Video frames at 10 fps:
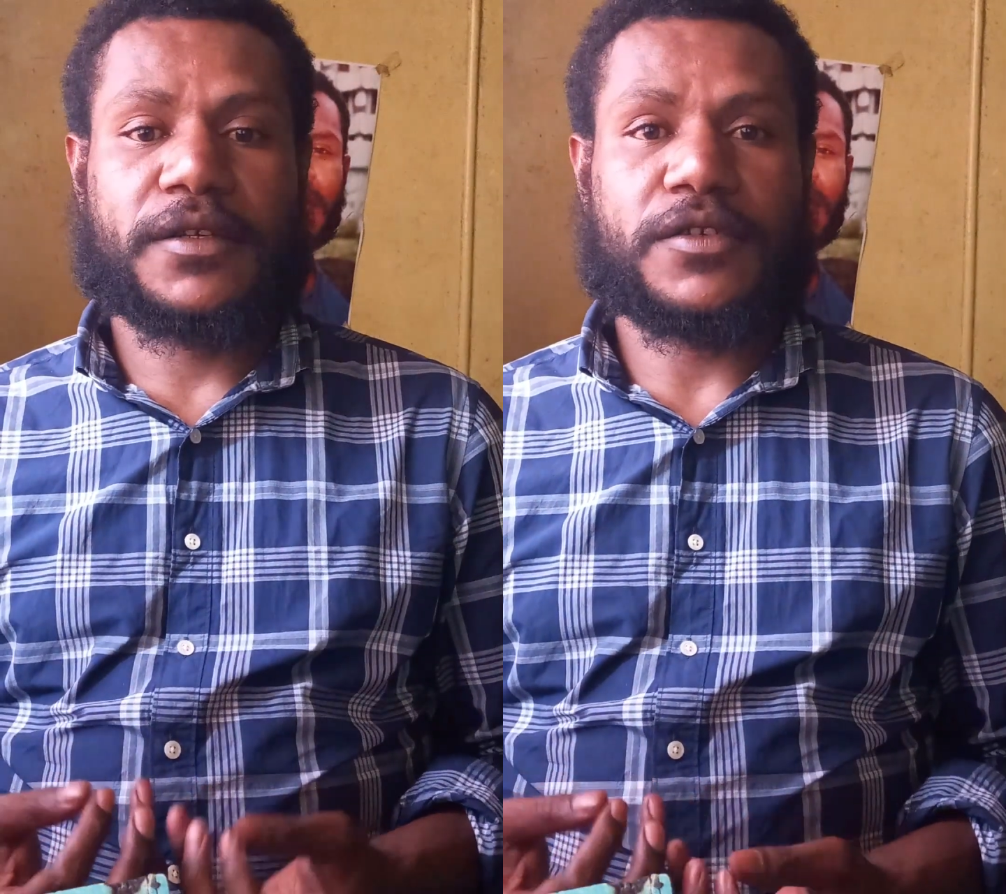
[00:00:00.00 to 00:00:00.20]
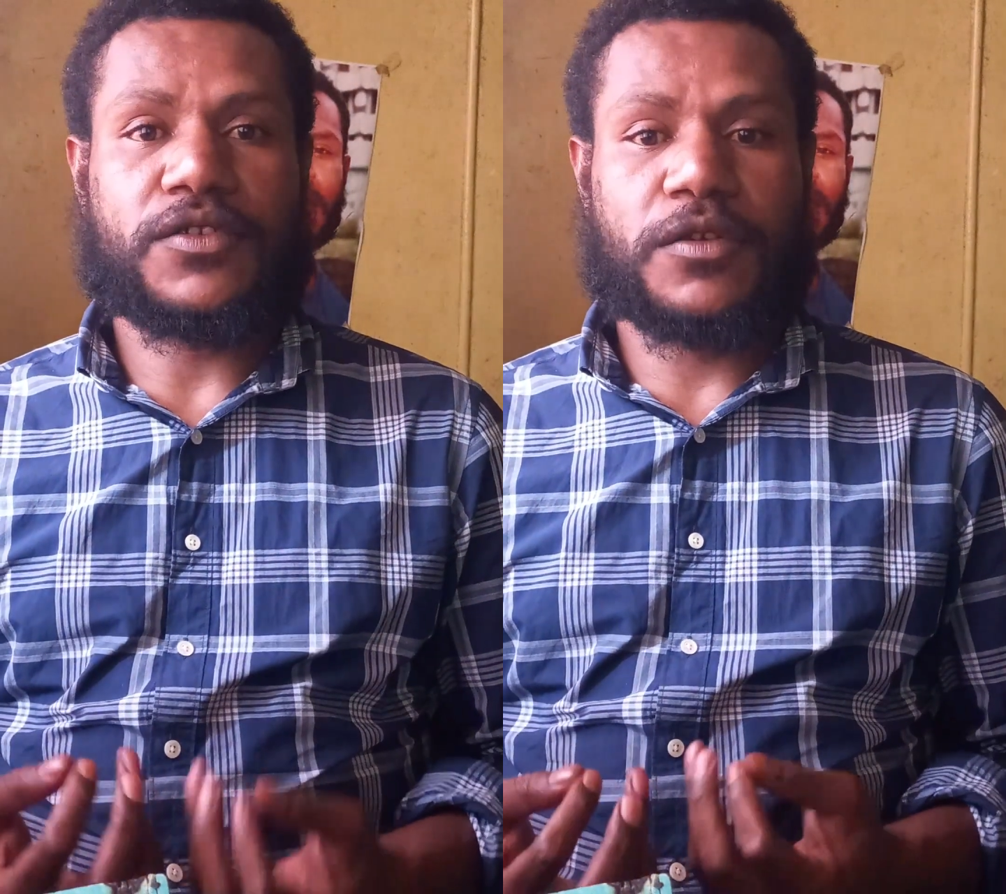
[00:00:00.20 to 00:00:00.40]

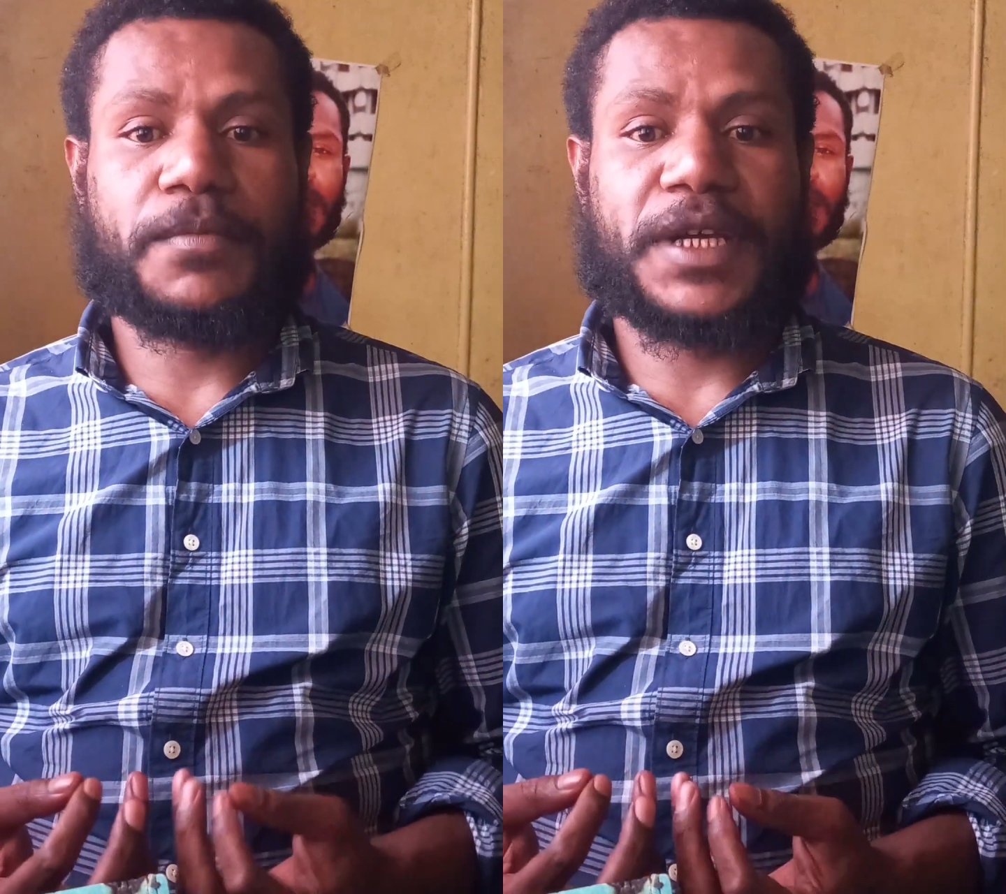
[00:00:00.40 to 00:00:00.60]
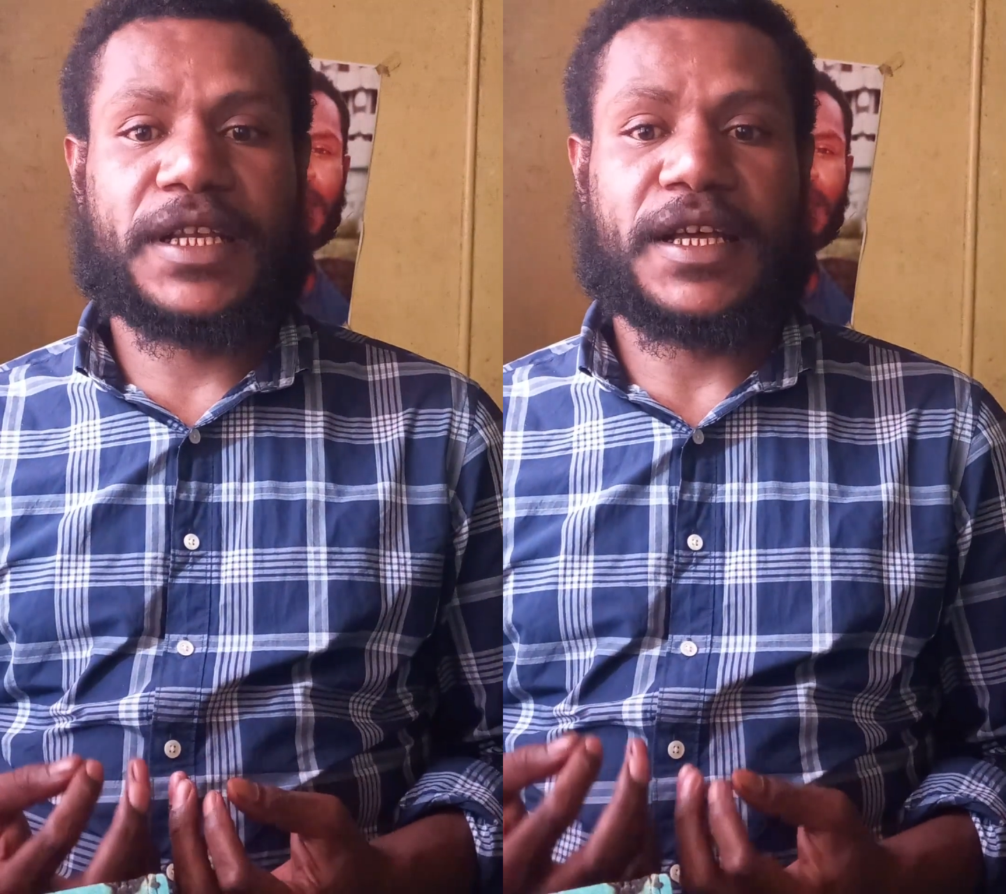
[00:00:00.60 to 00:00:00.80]
job
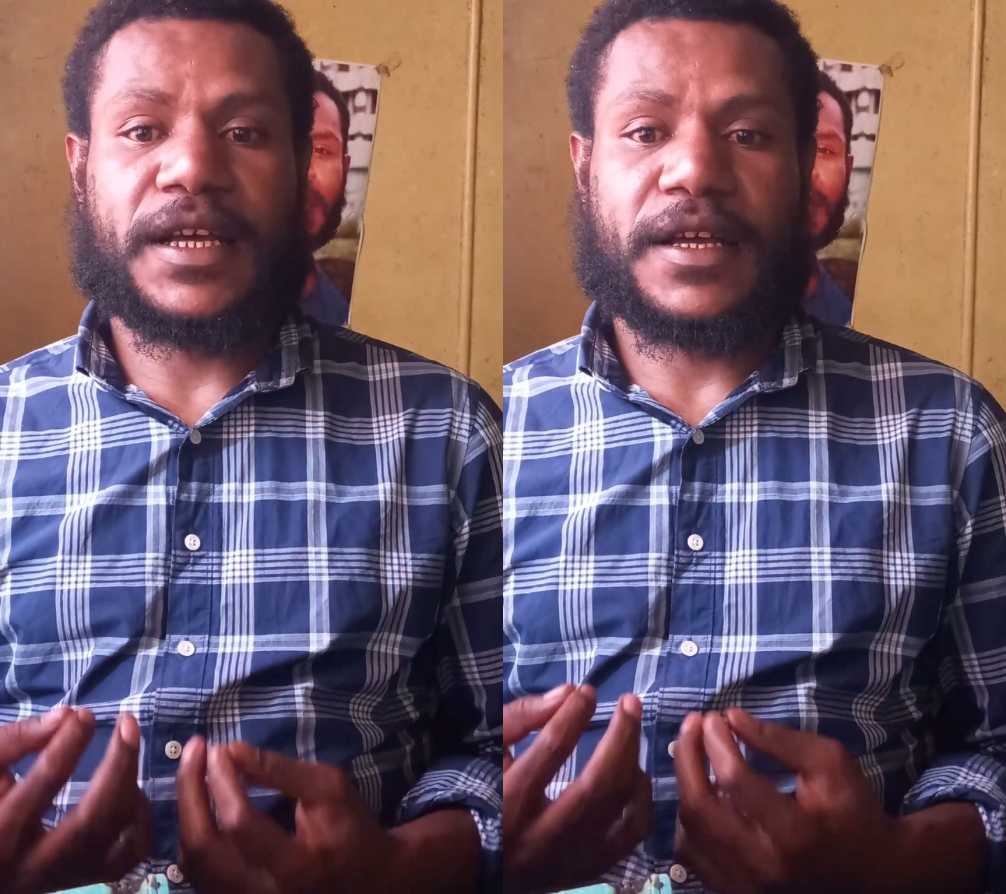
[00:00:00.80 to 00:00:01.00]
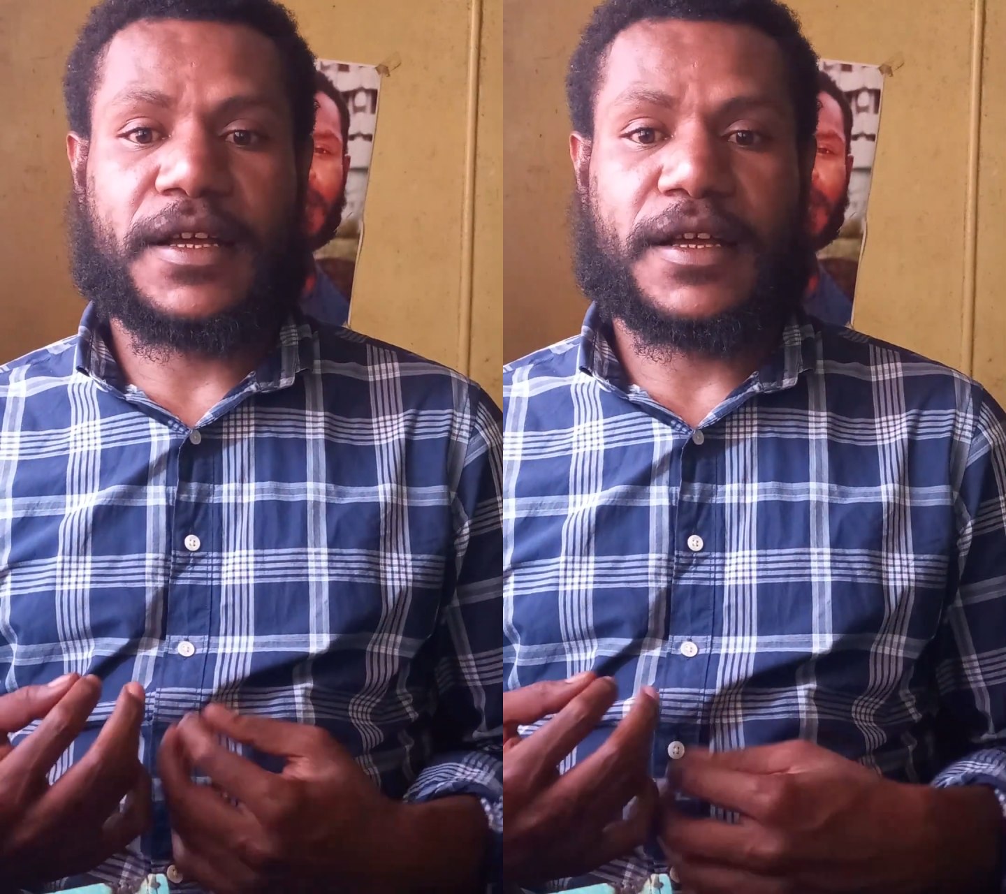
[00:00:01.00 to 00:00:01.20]
and the
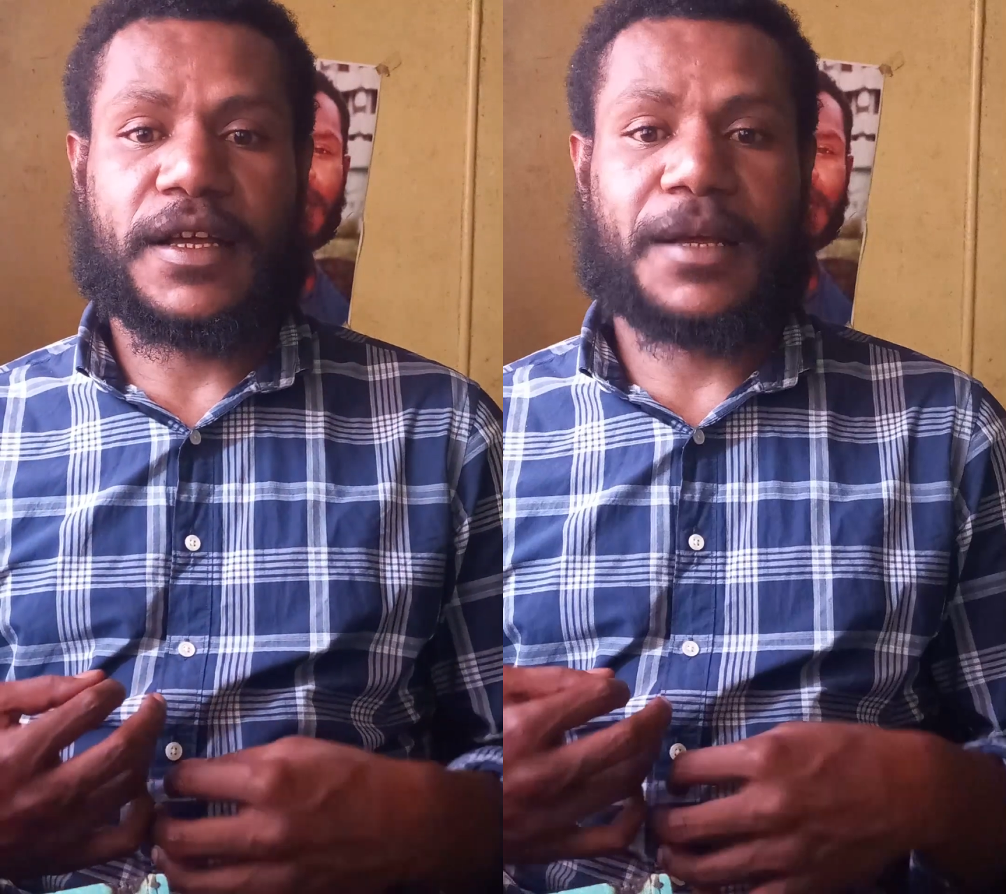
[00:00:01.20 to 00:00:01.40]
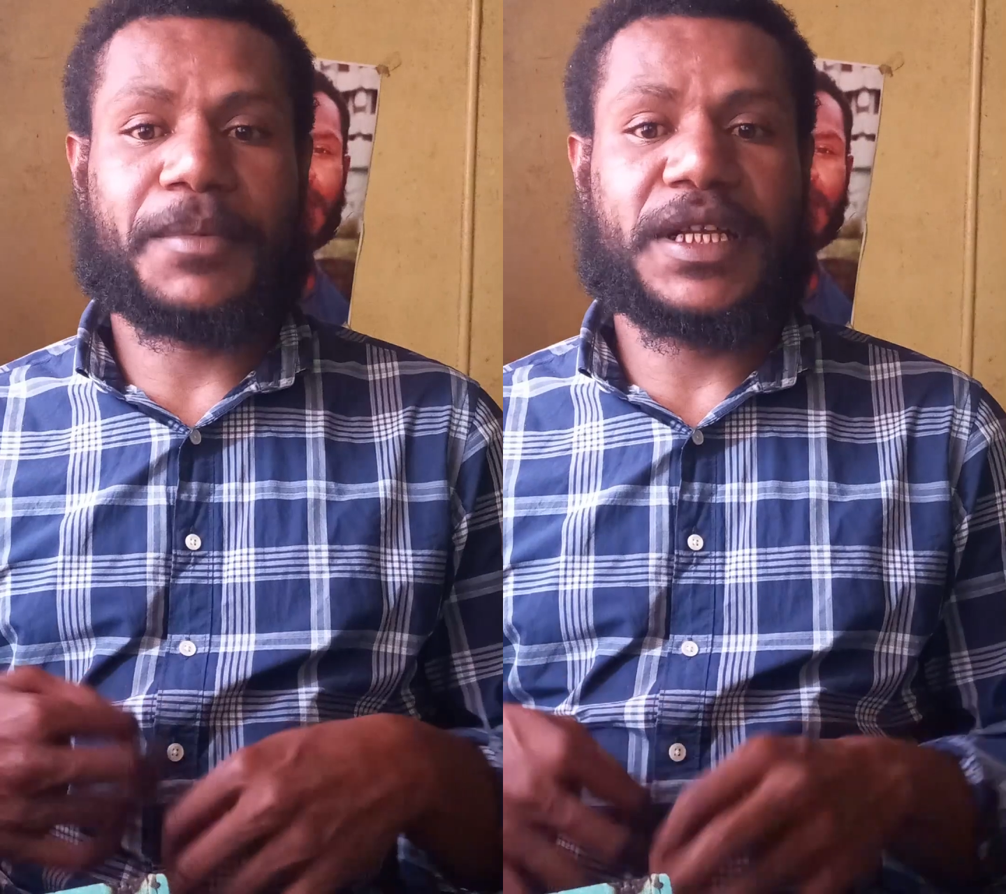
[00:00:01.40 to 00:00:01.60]

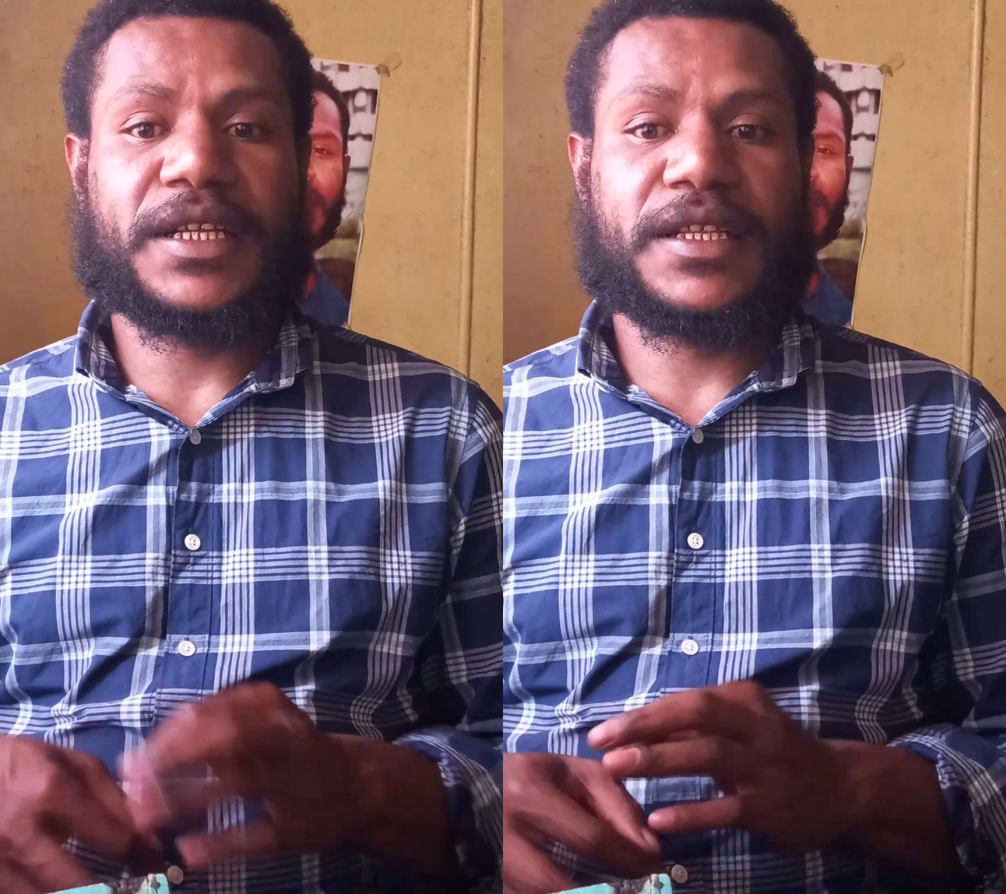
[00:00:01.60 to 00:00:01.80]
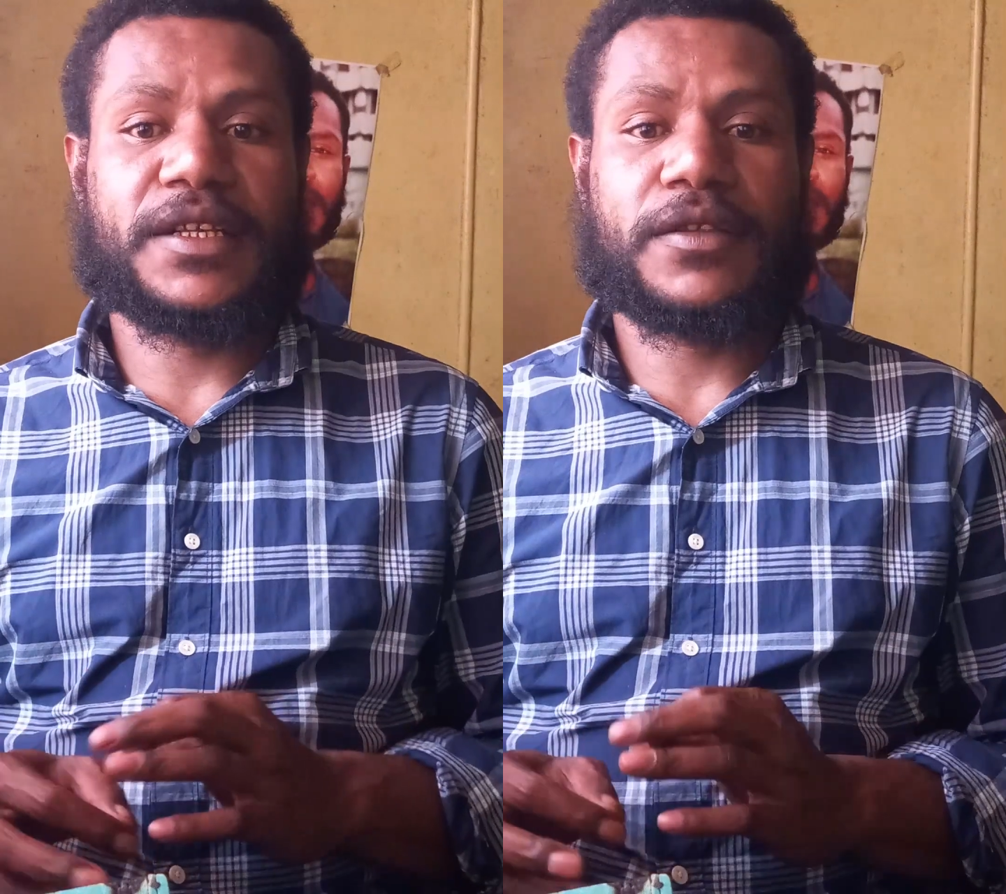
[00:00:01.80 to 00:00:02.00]

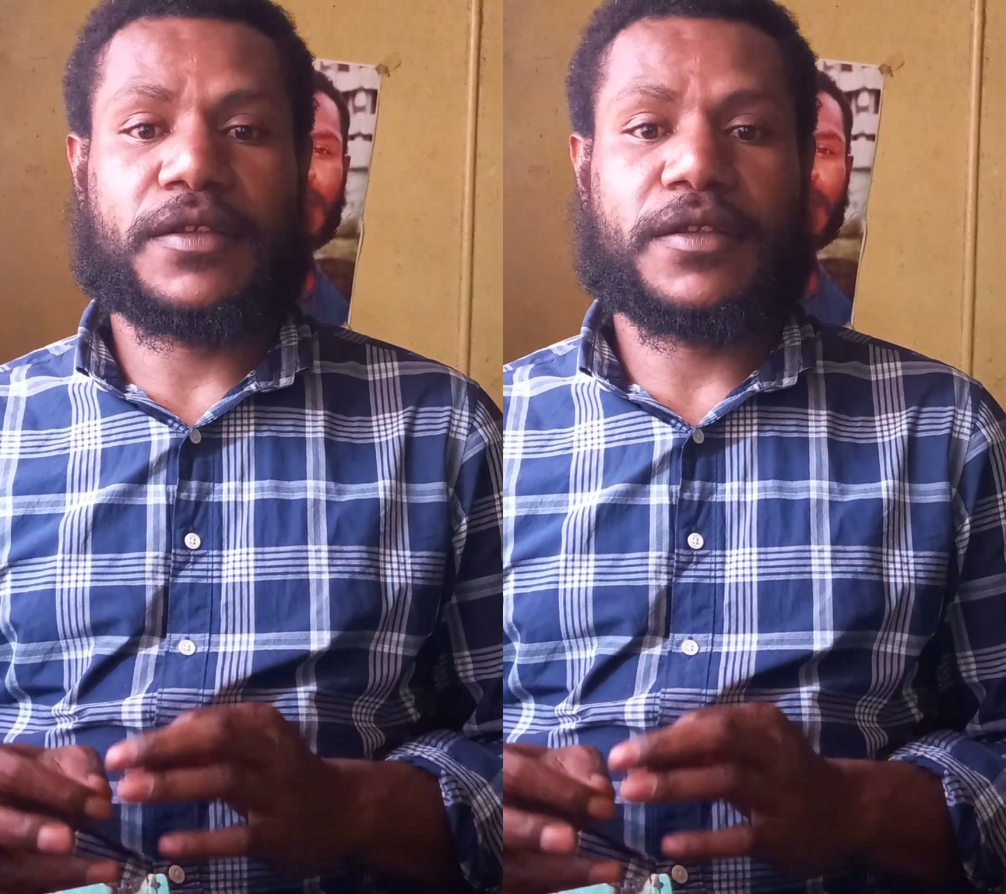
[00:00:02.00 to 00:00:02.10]
ability,